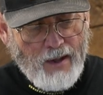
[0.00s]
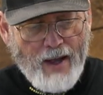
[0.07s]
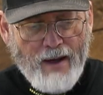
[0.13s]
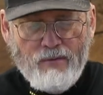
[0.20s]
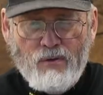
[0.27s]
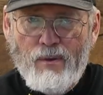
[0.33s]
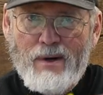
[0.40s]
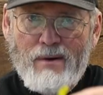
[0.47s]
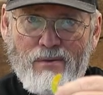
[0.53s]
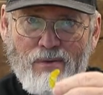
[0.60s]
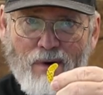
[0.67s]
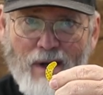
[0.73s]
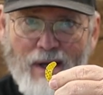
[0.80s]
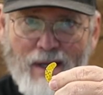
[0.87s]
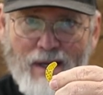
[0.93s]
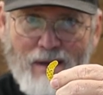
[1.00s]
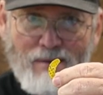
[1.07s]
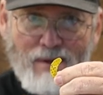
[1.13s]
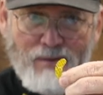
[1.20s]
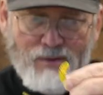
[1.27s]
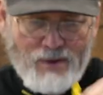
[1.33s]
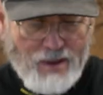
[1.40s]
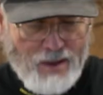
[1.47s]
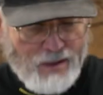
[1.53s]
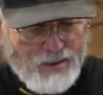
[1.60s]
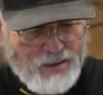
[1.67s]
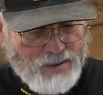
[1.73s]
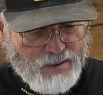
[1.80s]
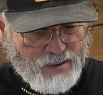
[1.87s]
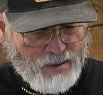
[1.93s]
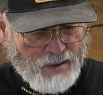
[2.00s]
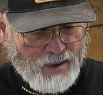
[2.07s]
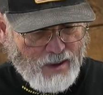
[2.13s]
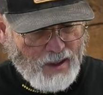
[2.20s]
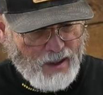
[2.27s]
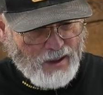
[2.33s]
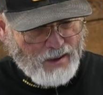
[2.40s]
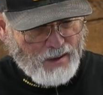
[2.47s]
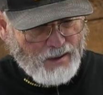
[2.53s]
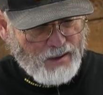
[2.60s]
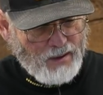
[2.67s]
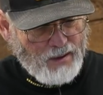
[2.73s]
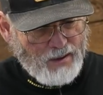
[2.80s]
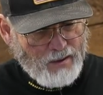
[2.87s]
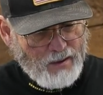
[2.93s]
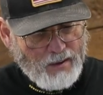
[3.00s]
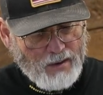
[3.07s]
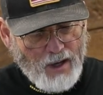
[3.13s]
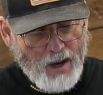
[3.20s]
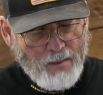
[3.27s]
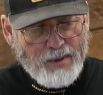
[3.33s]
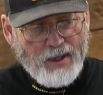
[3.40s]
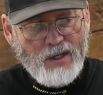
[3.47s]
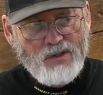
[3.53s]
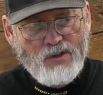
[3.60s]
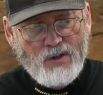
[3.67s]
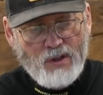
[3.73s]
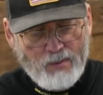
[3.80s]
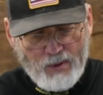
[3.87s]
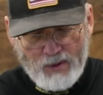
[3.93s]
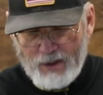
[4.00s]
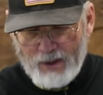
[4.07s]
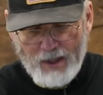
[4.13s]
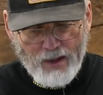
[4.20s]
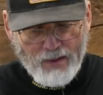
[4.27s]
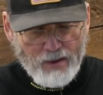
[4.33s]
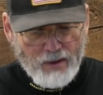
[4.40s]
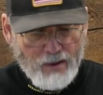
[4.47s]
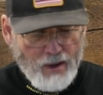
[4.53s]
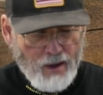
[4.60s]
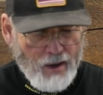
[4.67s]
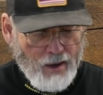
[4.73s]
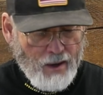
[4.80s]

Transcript: have quite a variety of different colors and, and combinations you can put together.